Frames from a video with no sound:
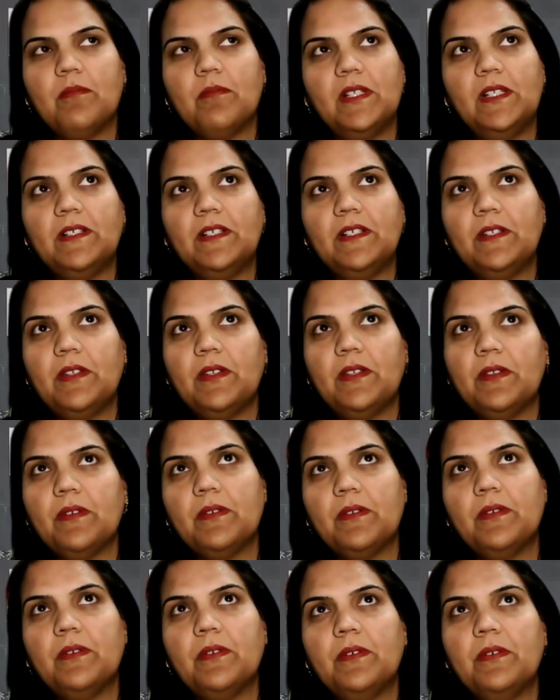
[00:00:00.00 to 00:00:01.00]
similar
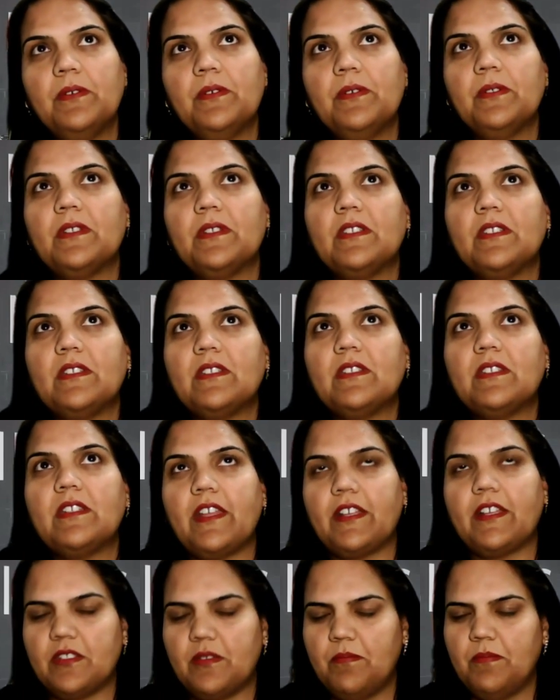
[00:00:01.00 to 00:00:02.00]
to
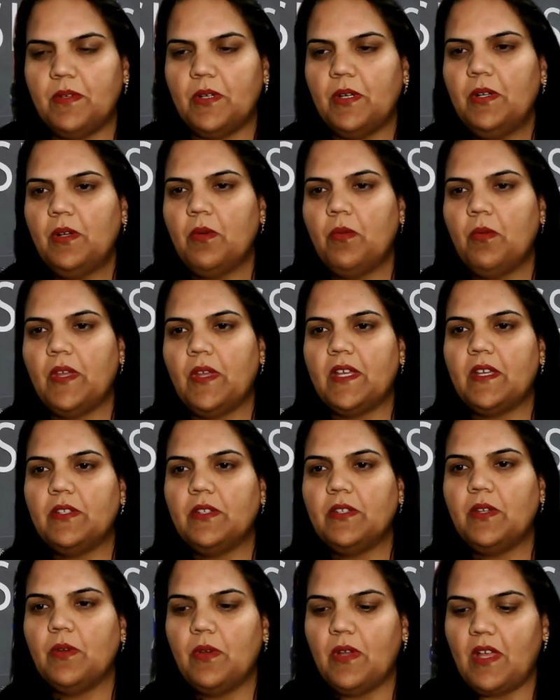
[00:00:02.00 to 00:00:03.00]
textbook, where
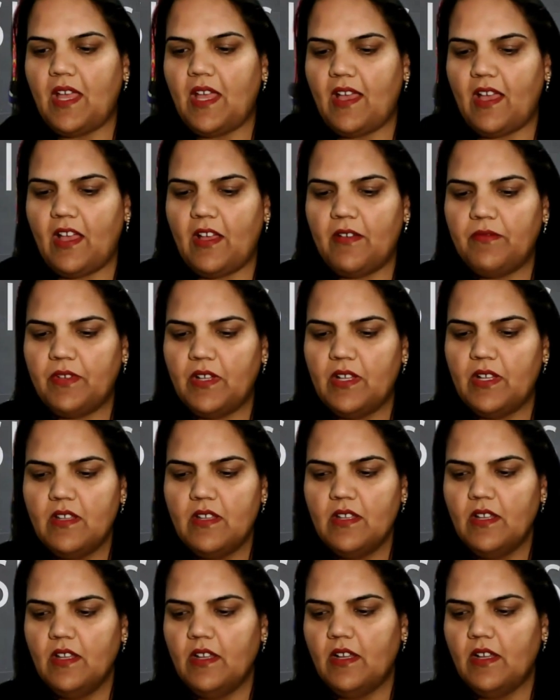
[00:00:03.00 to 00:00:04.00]
you have
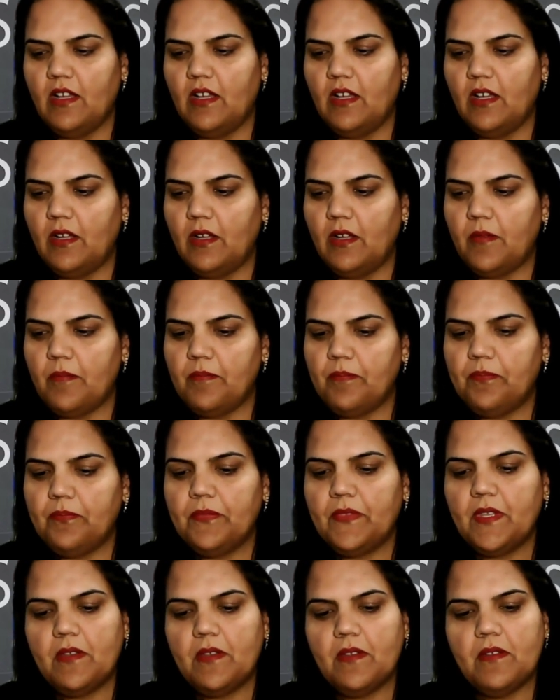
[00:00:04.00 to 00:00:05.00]
um,
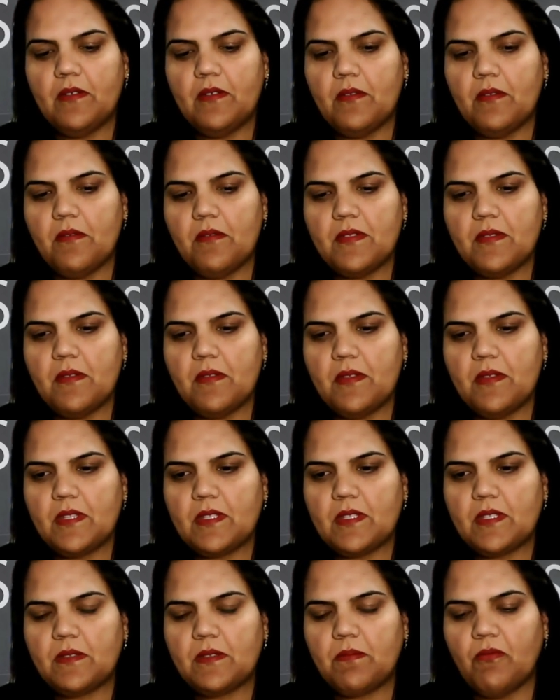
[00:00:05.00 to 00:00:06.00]

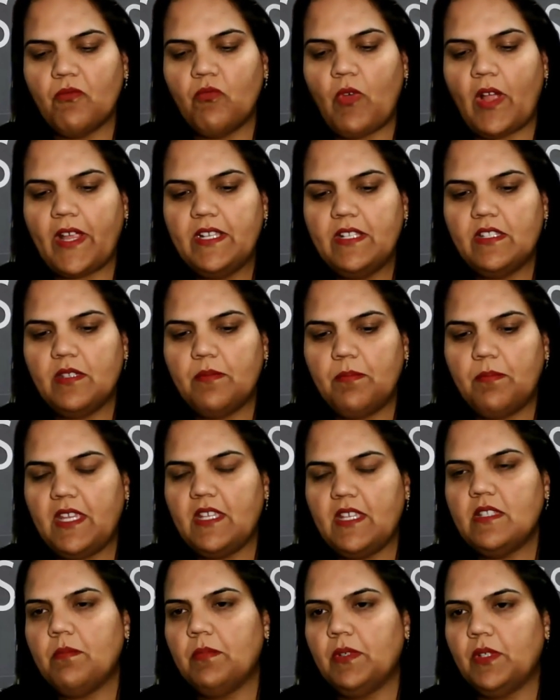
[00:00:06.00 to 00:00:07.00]
white
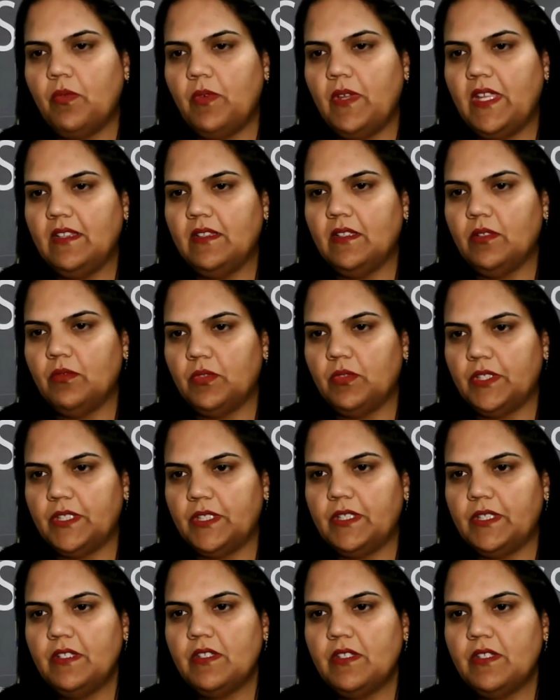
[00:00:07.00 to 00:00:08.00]
space between the
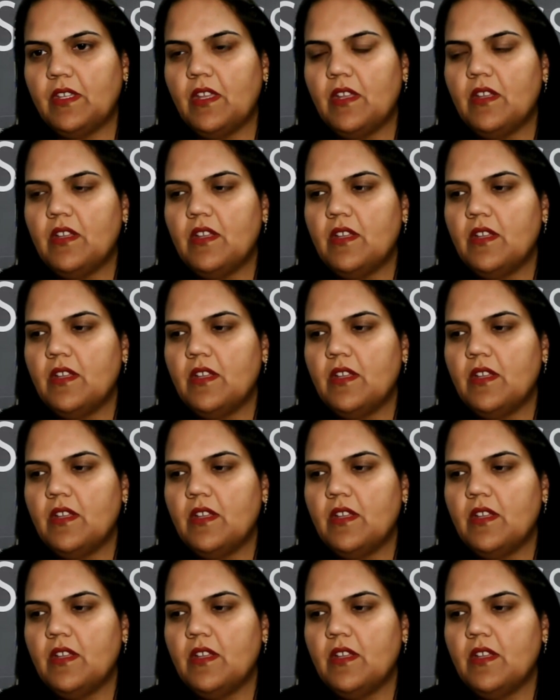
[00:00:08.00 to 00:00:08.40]
words.